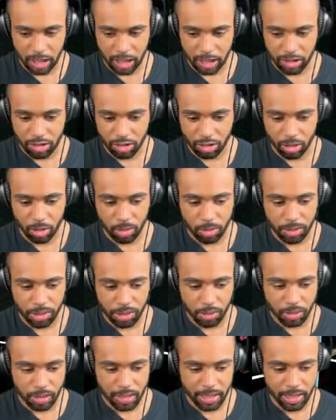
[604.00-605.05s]
A door with
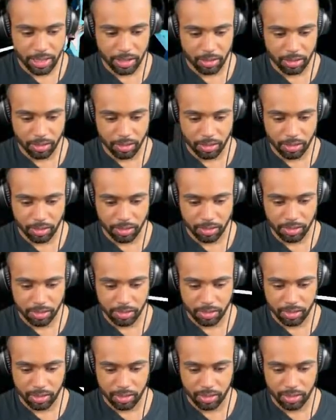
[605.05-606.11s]
your icon on it.
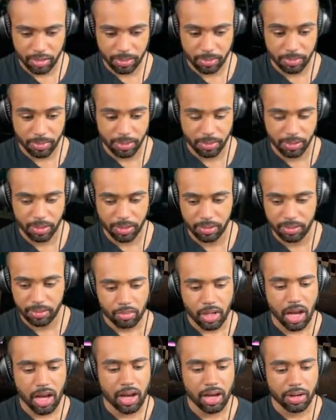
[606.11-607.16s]
Um, okay.
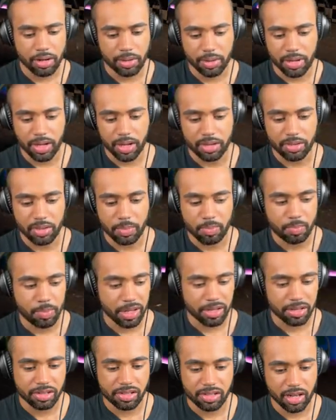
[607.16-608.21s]
Ah, okay. The
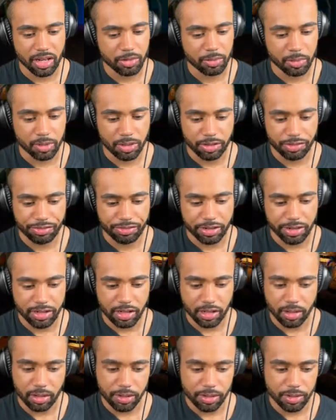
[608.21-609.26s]
big sign with the Freddy
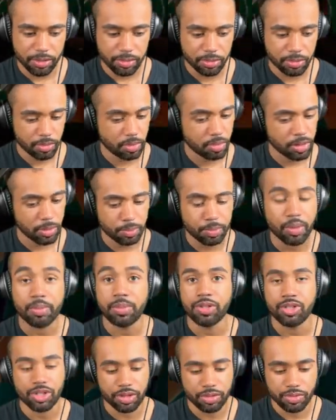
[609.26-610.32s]
logo. I probably
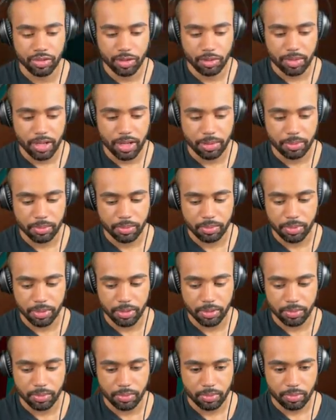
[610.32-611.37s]
should have known that, but...
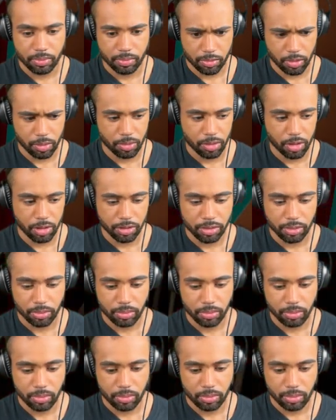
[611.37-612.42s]
Oh, God.
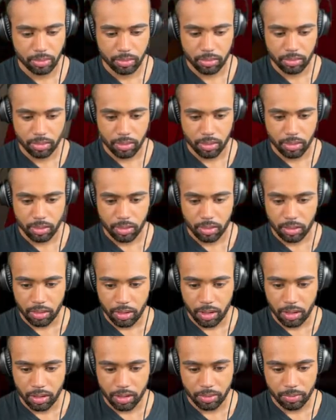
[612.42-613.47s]

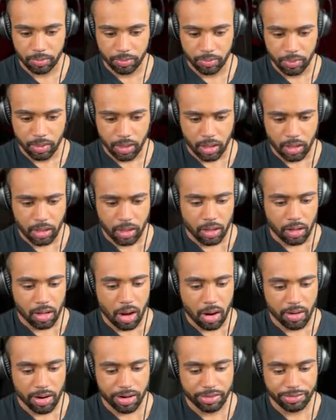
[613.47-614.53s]
Huh.
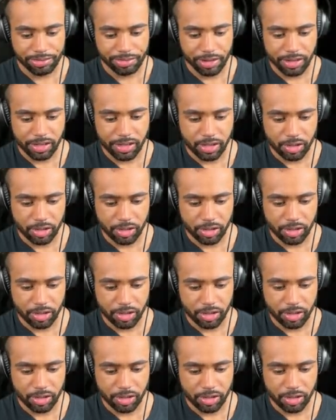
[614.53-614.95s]
Alright, Freddy,